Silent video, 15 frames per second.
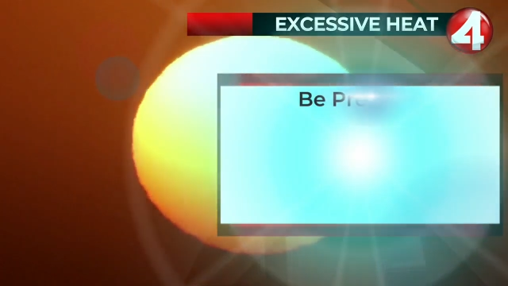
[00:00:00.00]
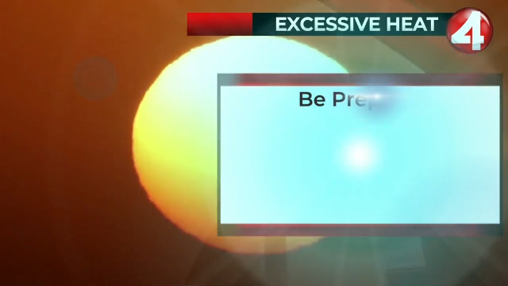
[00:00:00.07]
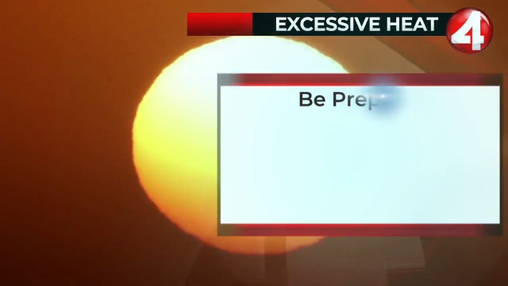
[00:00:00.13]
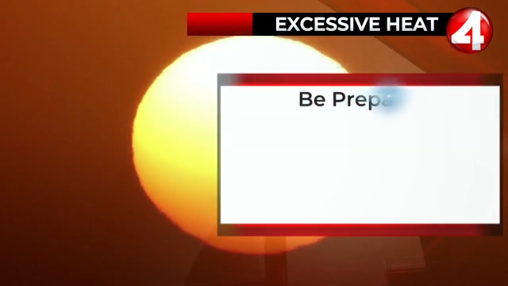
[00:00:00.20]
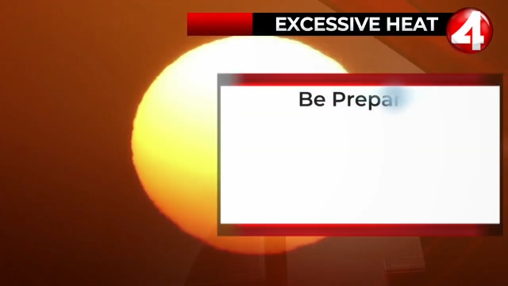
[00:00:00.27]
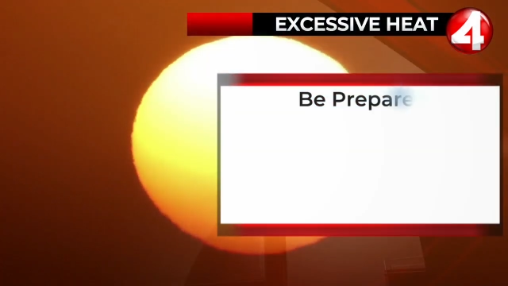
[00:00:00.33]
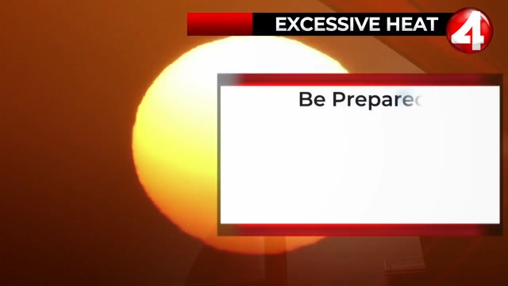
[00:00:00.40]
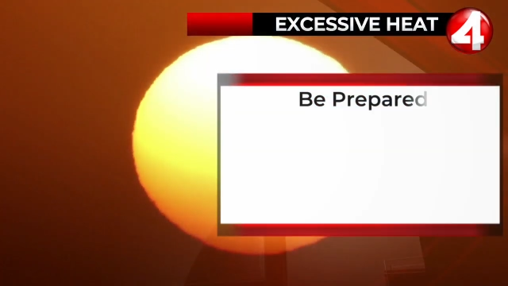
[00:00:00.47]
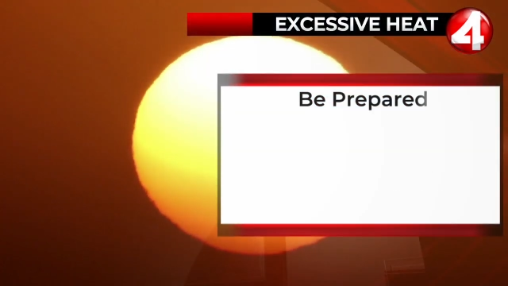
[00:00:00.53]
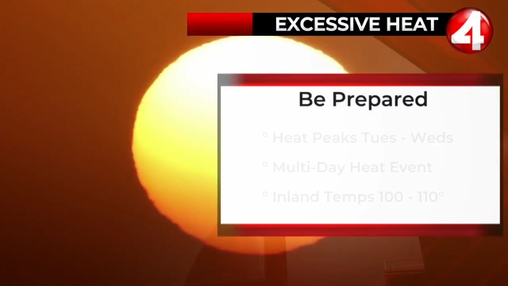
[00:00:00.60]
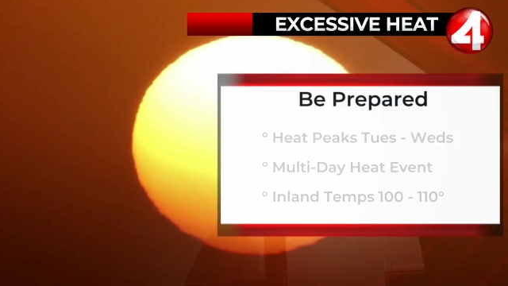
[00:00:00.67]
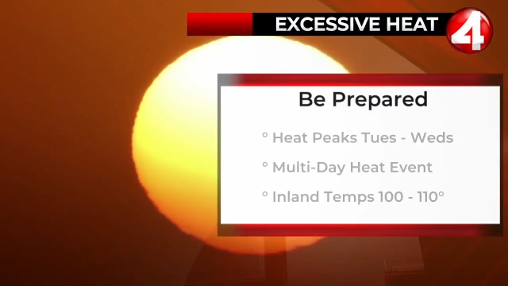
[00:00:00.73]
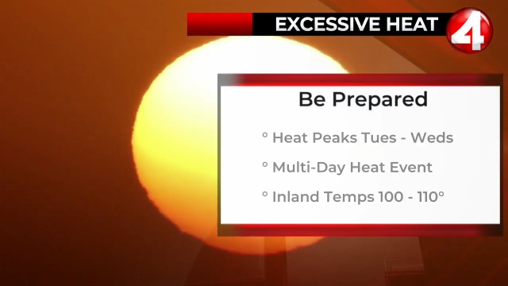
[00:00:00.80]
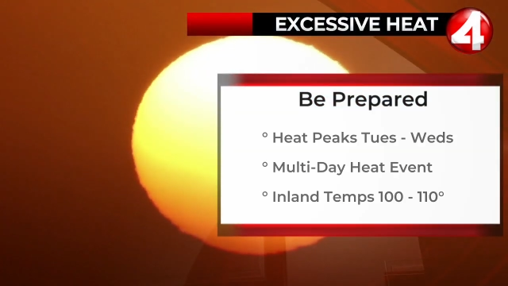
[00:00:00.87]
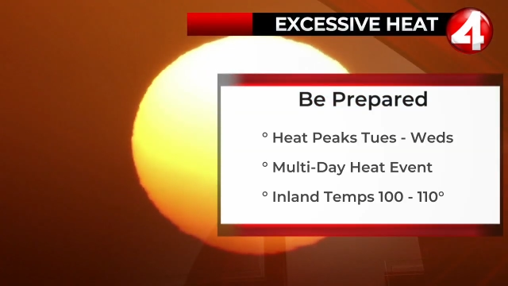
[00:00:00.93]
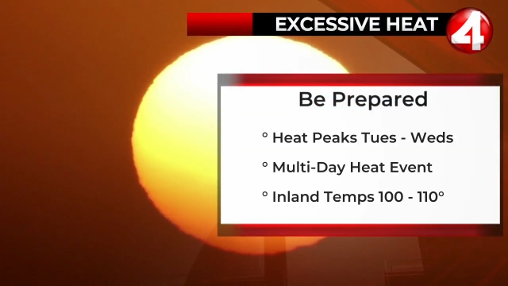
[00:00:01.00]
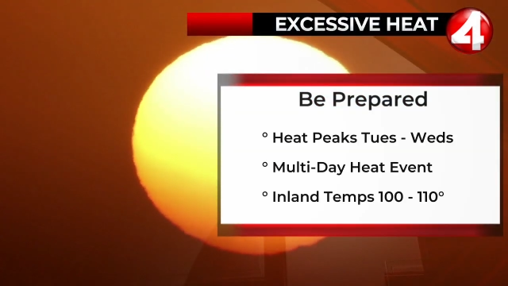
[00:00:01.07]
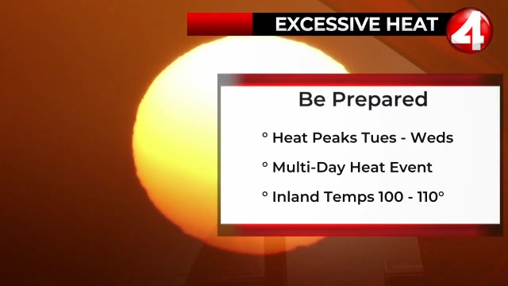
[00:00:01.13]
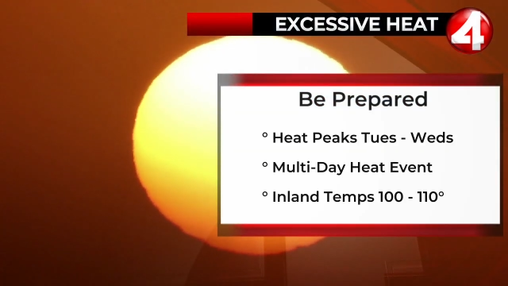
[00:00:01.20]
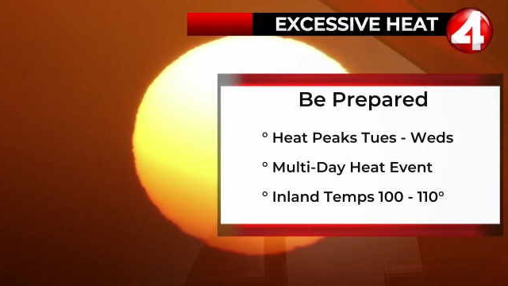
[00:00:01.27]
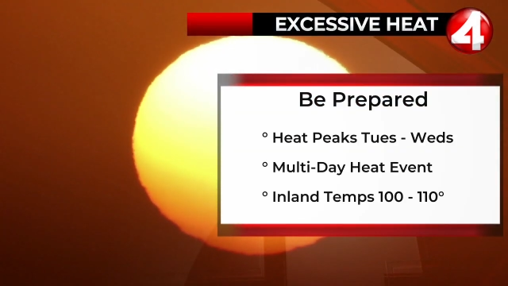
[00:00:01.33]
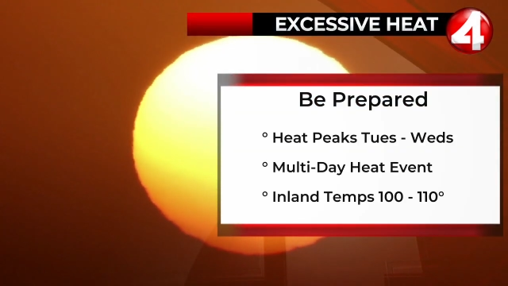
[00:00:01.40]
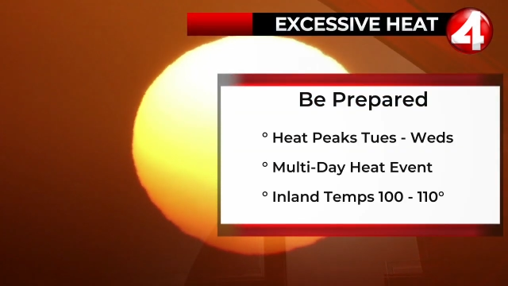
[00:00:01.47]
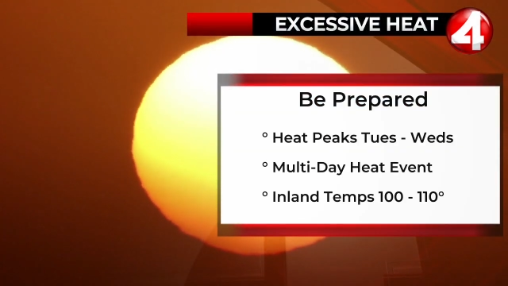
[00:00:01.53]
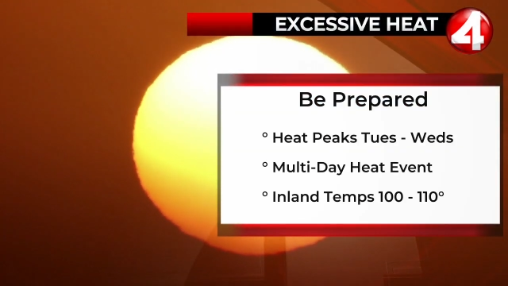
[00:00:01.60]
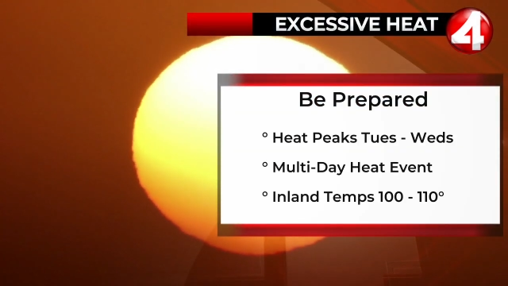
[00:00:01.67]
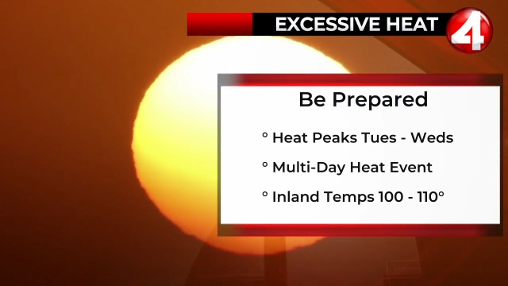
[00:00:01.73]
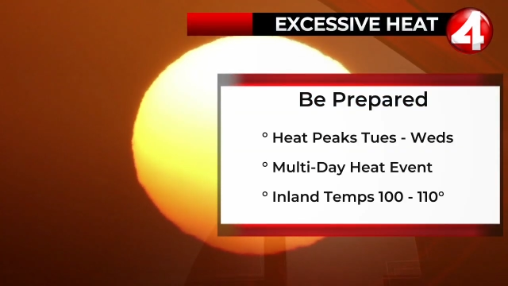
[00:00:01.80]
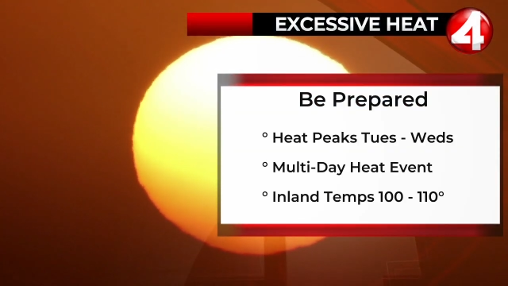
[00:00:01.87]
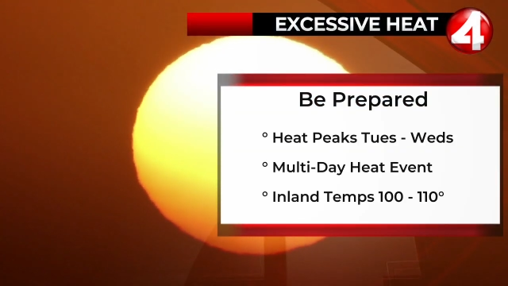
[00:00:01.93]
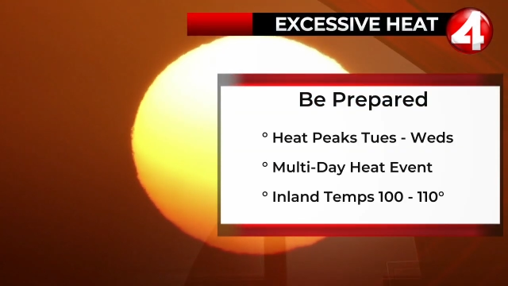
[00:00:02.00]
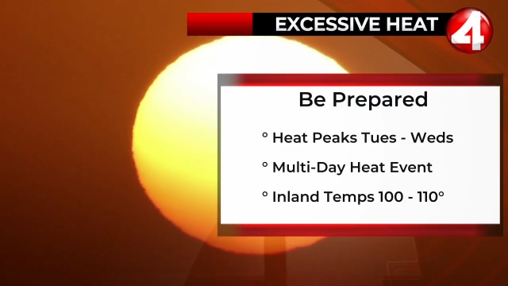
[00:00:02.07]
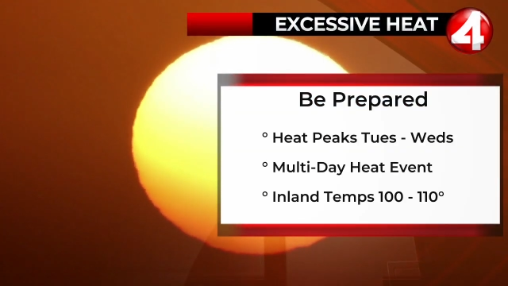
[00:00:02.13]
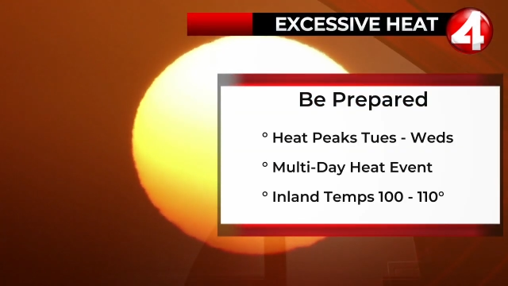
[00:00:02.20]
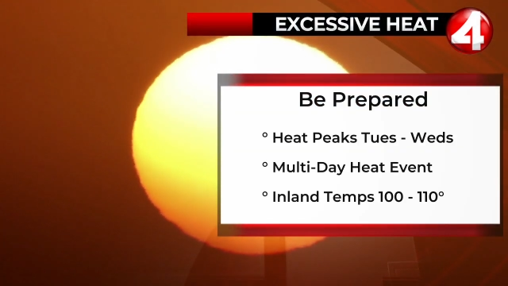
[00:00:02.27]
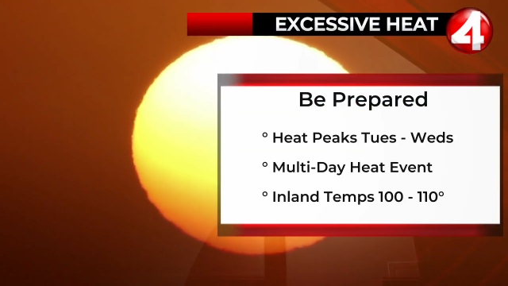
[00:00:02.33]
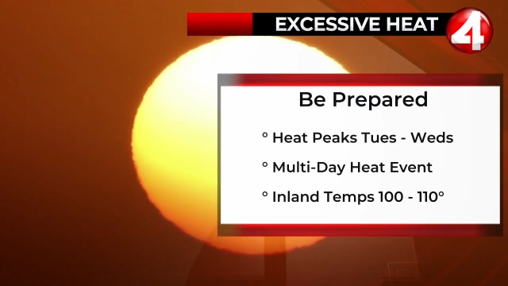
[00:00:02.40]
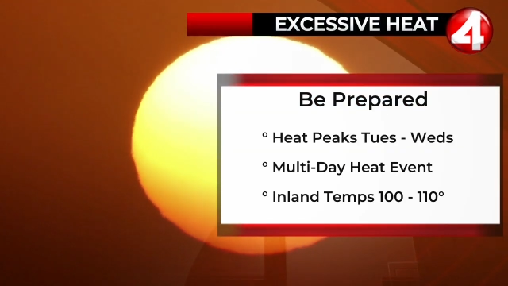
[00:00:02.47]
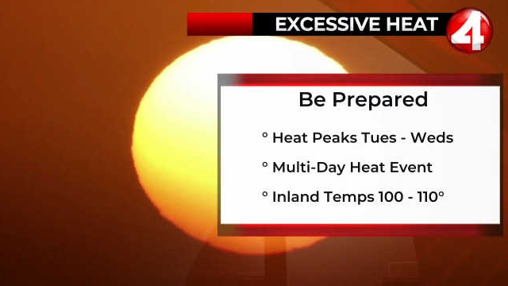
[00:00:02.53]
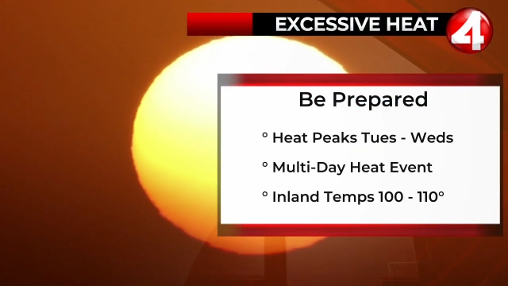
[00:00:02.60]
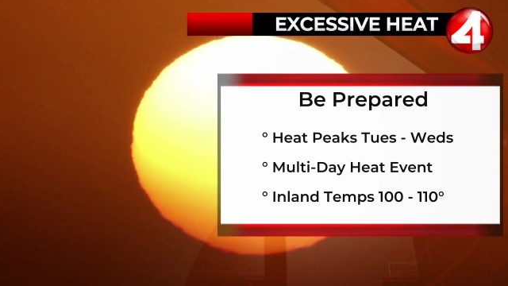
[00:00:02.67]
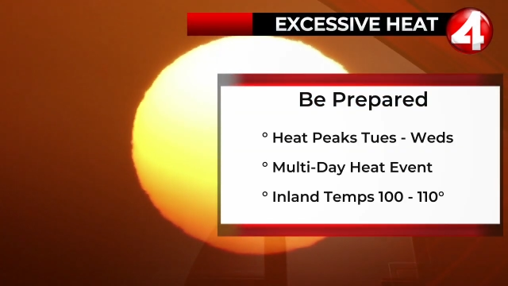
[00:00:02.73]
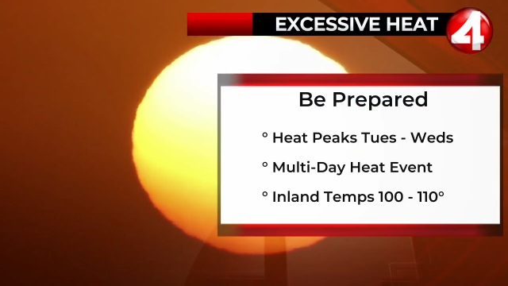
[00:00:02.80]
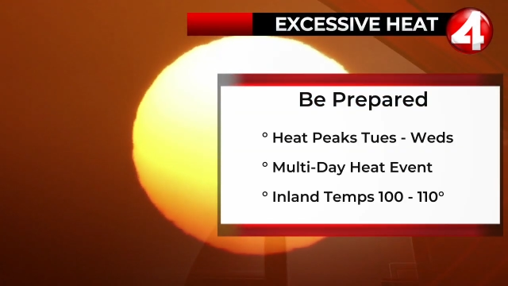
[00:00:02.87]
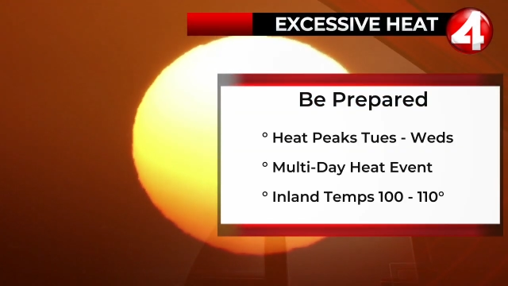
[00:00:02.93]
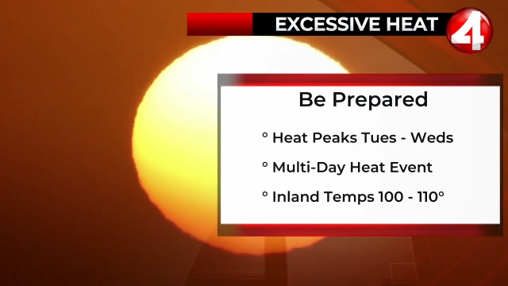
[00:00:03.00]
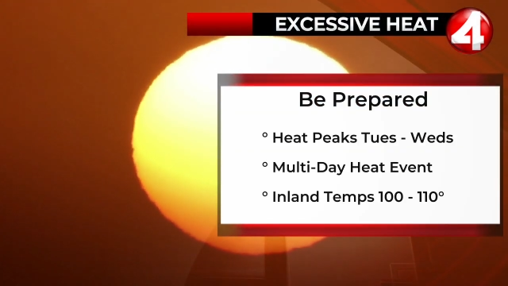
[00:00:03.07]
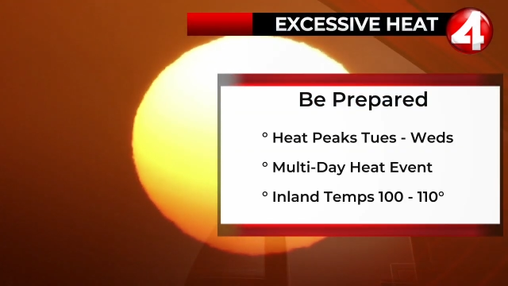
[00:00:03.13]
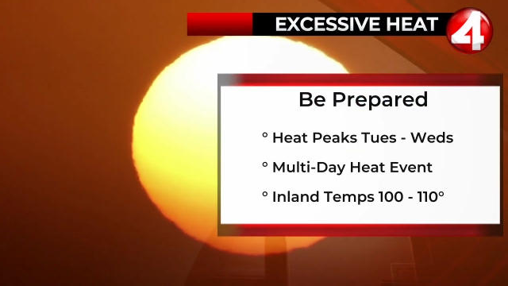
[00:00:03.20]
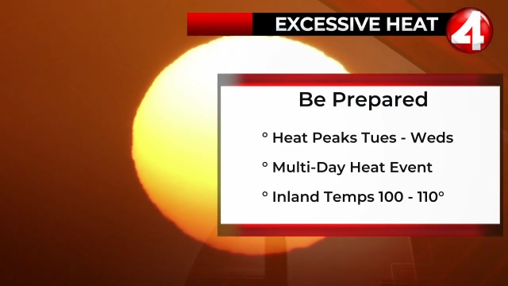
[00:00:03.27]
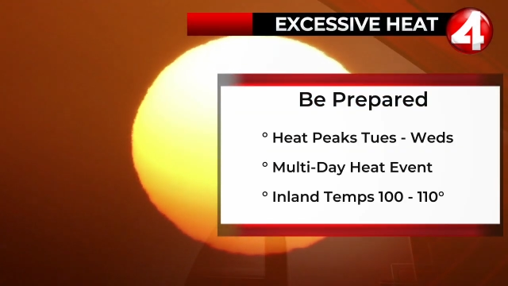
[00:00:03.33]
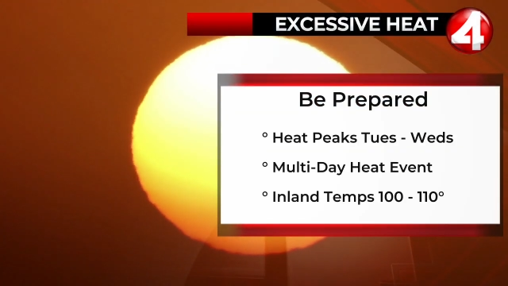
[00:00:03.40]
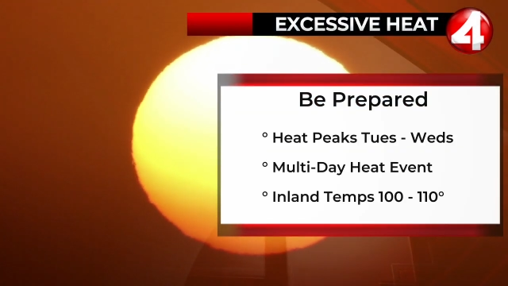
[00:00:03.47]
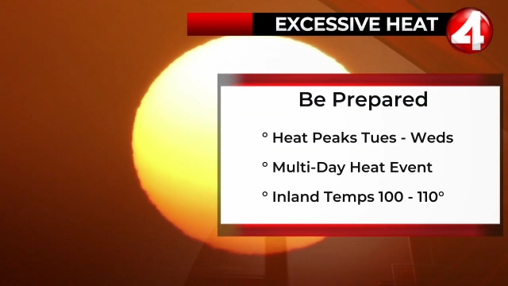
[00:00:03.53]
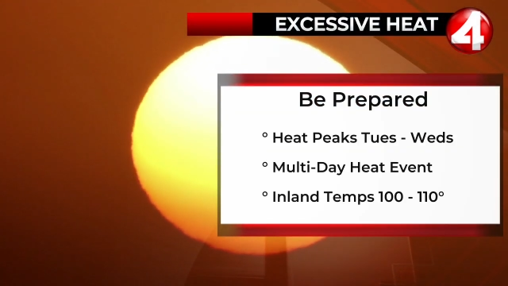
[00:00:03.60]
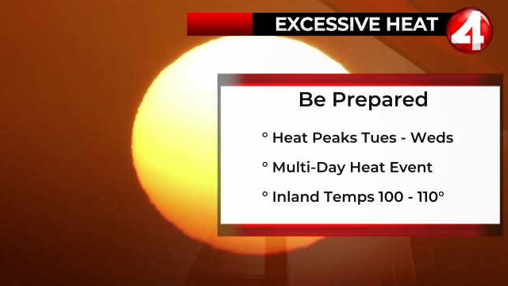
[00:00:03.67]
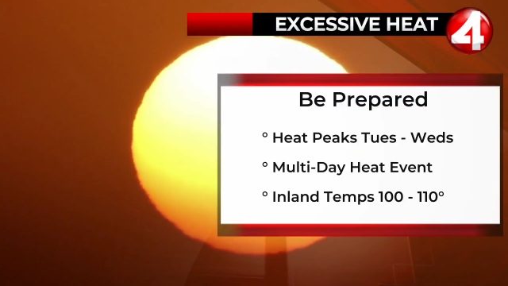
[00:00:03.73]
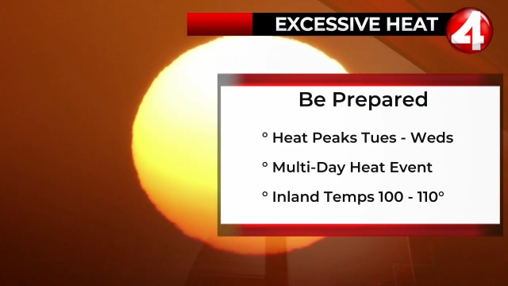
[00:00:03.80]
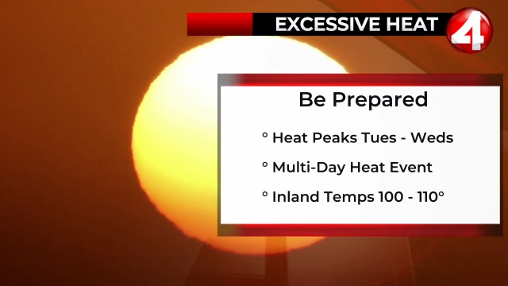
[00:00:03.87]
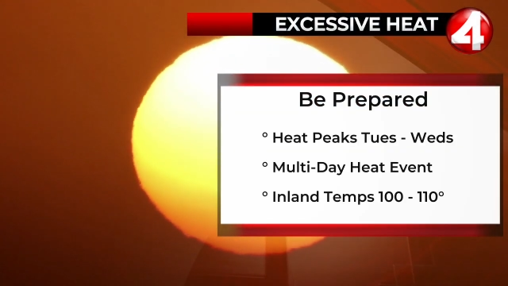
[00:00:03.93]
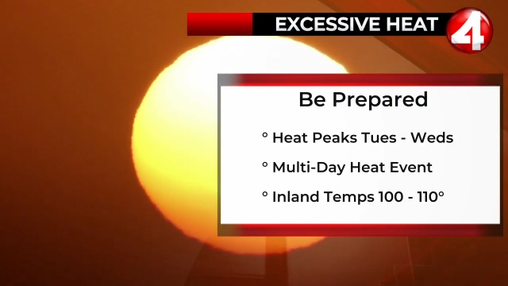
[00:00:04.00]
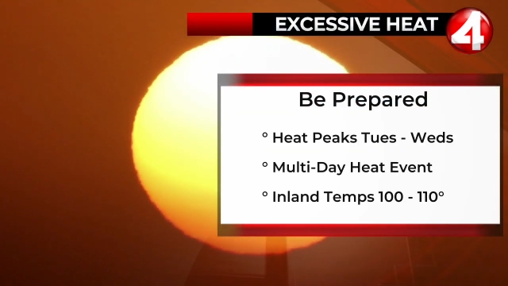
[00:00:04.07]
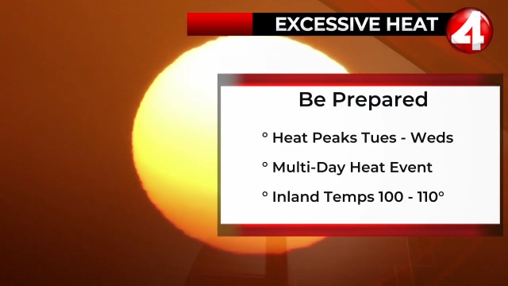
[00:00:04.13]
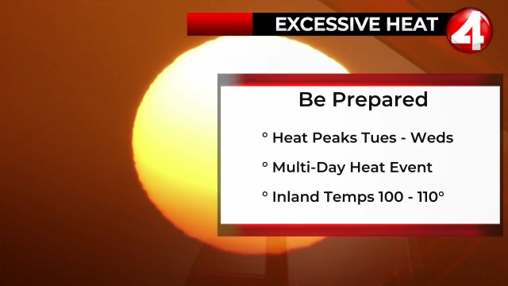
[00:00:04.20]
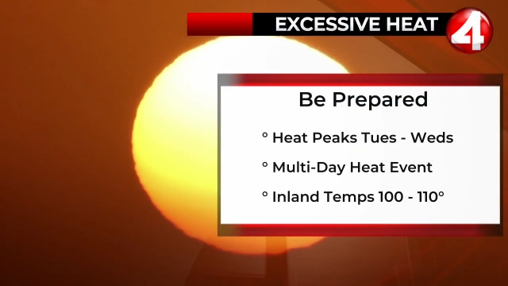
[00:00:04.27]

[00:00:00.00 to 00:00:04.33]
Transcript: Nobody's mouth can be seen.